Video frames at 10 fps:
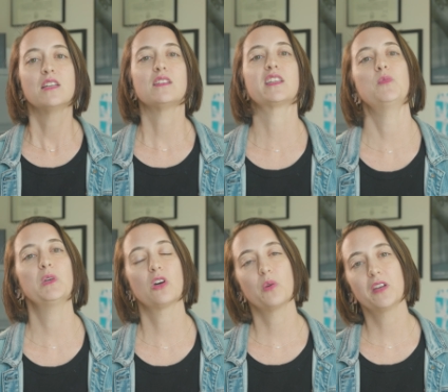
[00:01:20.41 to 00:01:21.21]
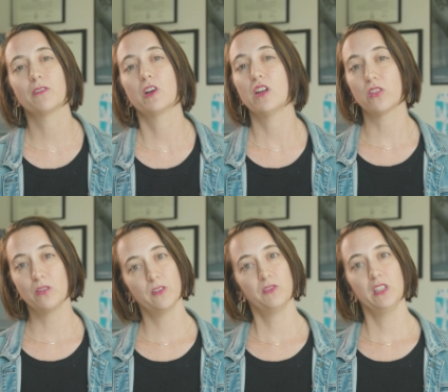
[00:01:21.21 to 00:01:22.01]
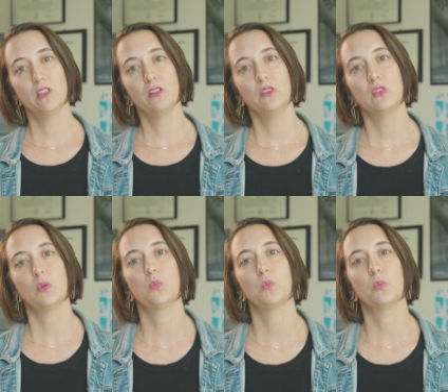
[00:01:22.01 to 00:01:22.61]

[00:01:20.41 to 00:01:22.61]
To keep it going for another 50 years,